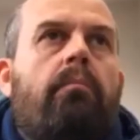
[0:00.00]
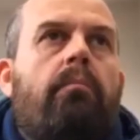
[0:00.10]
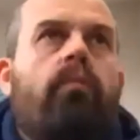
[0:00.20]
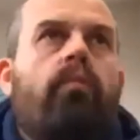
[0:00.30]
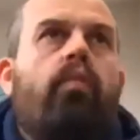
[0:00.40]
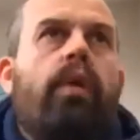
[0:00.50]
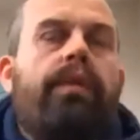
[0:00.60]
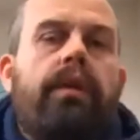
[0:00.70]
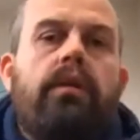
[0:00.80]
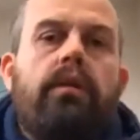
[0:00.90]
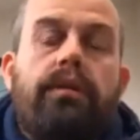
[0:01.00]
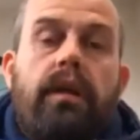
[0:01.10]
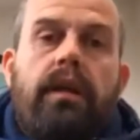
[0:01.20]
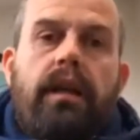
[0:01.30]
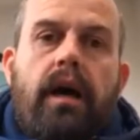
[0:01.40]
within your
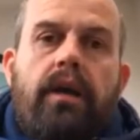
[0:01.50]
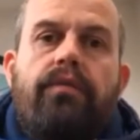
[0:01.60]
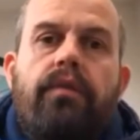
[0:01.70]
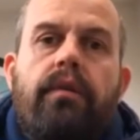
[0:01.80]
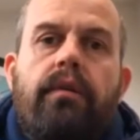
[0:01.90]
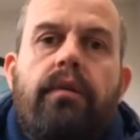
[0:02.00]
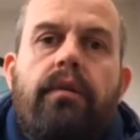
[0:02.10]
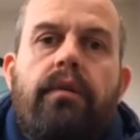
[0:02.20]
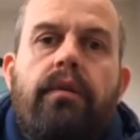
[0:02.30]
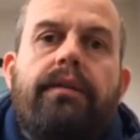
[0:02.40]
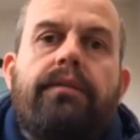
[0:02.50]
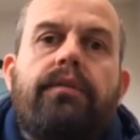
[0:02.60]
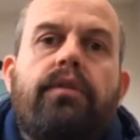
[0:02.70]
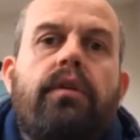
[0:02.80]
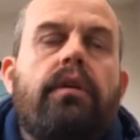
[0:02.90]
daily life,
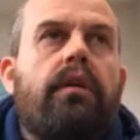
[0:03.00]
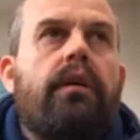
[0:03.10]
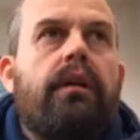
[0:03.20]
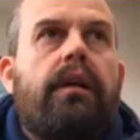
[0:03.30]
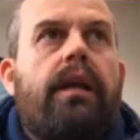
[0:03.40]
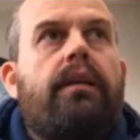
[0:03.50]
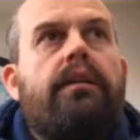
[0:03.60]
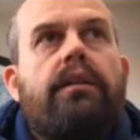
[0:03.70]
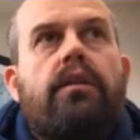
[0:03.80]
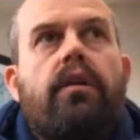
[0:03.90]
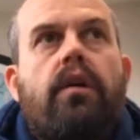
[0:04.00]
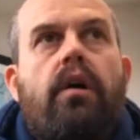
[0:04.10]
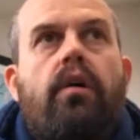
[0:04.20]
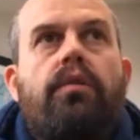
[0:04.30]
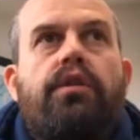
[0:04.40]
and you can get a decent
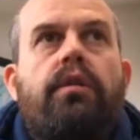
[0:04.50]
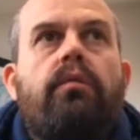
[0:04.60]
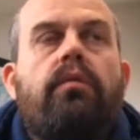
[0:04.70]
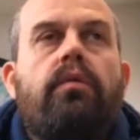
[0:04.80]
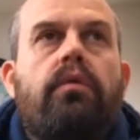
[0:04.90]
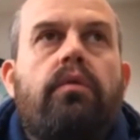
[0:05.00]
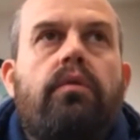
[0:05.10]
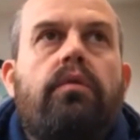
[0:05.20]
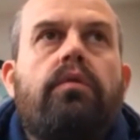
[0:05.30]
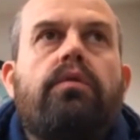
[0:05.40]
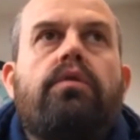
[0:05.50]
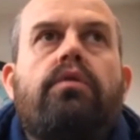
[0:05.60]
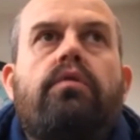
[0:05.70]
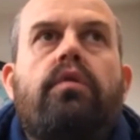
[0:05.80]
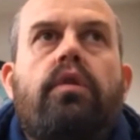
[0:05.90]
coach who
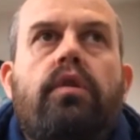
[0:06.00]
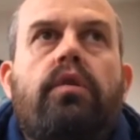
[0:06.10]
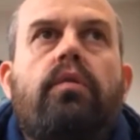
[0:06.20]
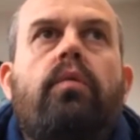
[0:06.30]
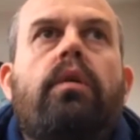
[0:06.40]
knows you,